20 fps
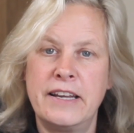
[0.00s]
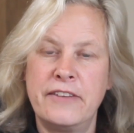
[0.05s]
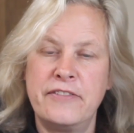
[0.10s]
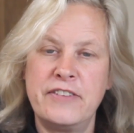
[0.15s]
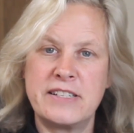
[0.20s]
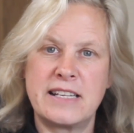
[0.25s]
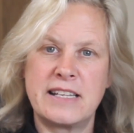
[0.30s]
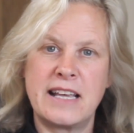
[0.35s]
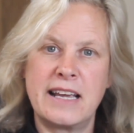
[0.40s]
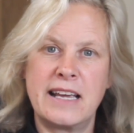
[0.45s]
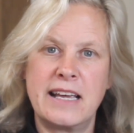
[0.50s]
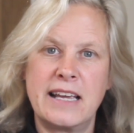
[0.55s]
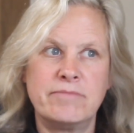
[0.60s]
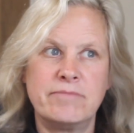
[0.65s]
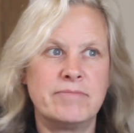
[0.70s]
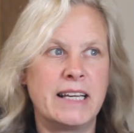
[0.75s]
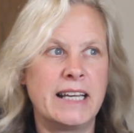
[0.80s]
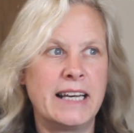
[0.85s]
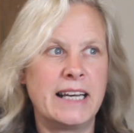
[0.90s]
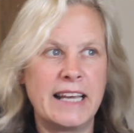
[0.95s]
if you're saying,
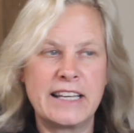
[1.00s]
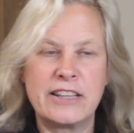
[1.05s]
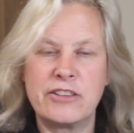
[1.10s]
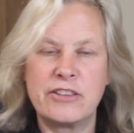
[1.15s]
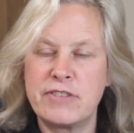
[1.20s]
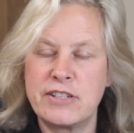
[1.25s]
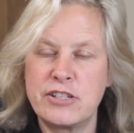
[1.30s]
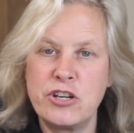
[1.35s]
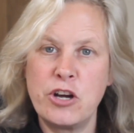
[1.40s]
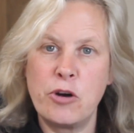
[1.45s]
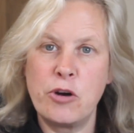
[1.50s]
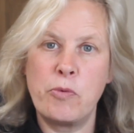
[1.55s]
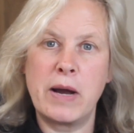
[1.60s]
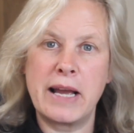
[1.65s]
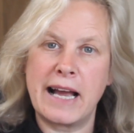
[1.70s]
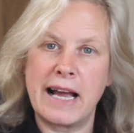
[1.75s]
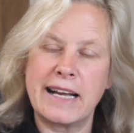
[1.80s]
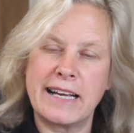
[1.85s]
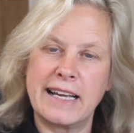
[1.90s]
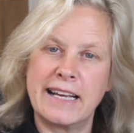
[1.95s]
Elaine, there is no
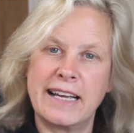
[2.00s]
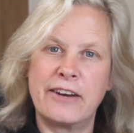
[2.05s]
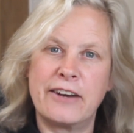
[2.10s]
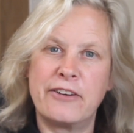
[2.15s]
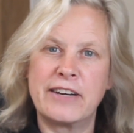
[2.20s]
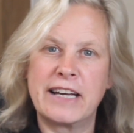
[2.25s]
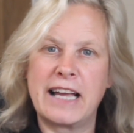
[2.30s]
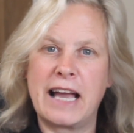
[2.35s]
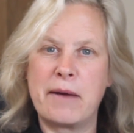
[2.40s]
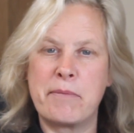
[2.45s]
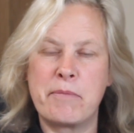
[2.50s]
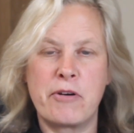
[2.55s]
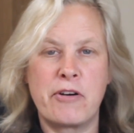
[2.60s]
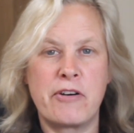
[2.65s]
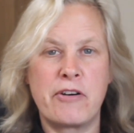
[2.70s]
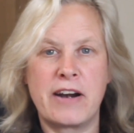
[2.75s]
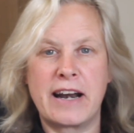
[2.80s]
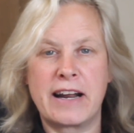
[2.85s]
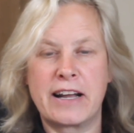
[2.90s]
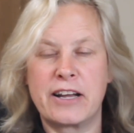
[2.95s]
way I can get on camera
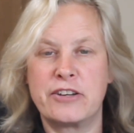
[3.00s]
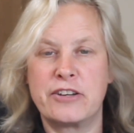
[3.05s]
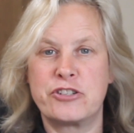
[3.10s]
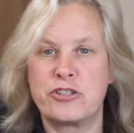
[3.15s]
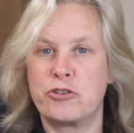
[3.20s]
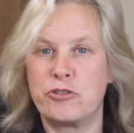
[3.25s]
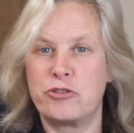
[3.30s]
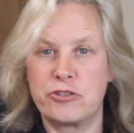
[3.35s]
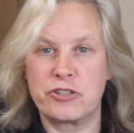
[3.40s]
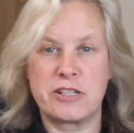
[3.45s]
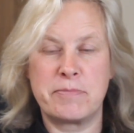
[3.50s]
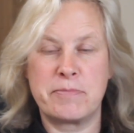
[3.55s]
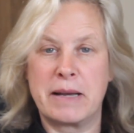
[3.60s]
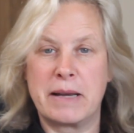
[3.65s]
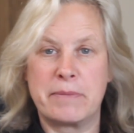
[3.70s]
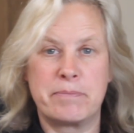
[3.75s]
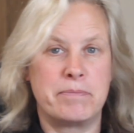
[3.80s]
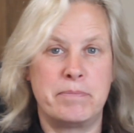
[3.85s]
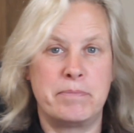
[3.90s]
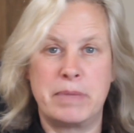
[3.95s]
and I can talk to
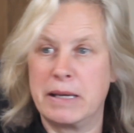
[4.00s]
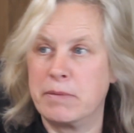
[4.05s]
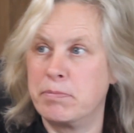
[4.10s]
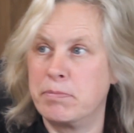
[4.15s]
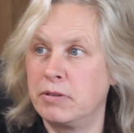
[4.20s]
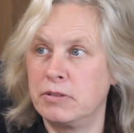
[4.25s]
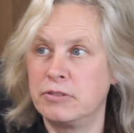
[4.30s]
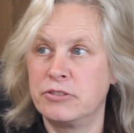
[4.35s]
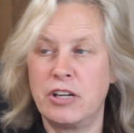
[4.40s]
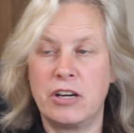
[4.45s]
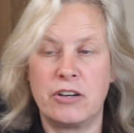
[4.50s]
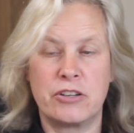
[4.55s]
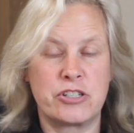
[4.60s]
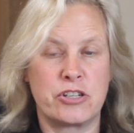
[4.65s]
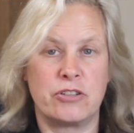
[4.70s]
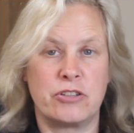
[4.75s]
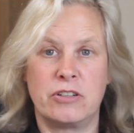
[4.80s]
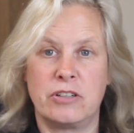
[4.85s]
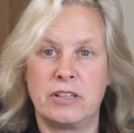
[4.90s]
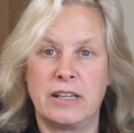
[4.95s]
my people, not at
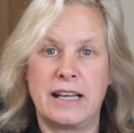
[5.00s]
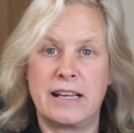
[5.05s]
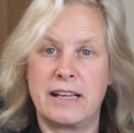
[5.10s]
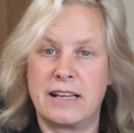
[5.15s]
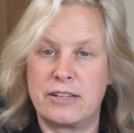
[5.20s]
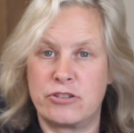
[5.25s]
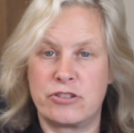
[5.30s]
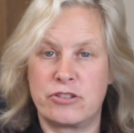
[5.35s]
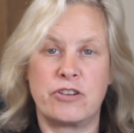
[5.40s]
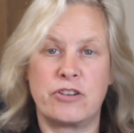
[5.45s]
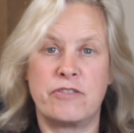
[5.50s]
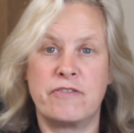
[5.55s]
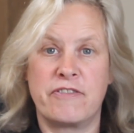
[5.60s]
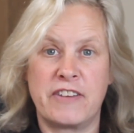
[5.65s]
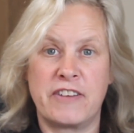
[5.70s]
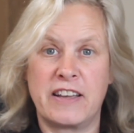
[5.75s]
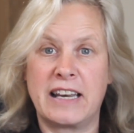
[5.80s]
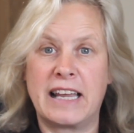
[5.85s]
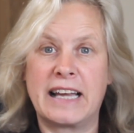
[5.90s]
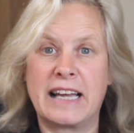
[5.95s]
all, I, I just don't
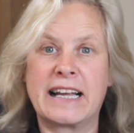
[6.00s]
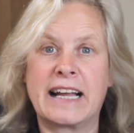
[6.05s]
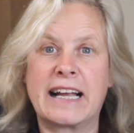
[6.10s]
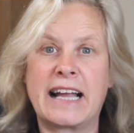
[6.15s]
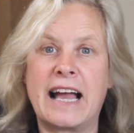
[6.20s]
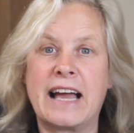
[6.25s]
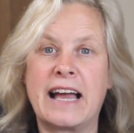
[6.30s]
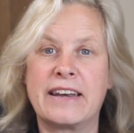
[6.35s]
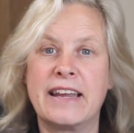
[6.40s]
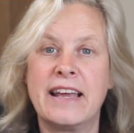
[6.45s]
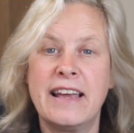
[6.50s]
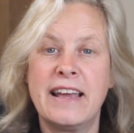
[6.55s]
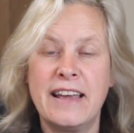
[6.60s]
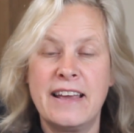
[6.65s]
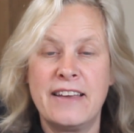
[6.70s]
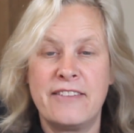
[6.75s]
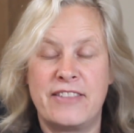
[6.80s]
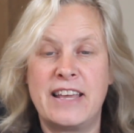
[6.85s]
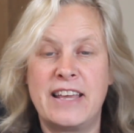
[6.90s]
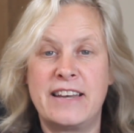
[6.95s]
feel like I can,
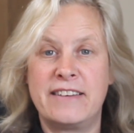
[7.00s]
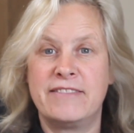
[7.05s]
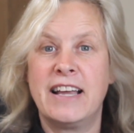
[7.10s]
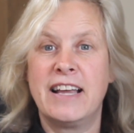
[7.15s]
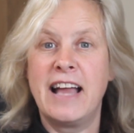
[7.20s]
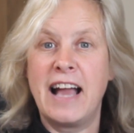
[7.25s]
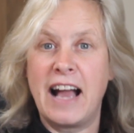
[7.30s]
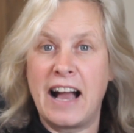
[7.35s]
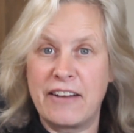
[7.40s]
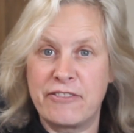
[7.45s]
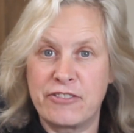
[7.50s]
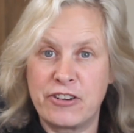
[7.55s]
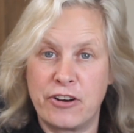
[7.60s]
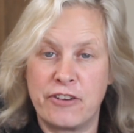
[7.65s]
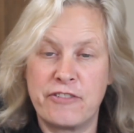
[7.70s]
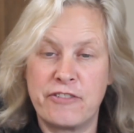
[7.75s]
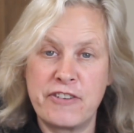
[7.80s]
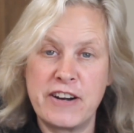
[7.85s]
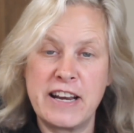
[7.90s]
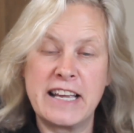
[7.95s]
then I've got
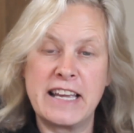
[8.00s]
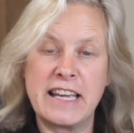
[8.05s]
a free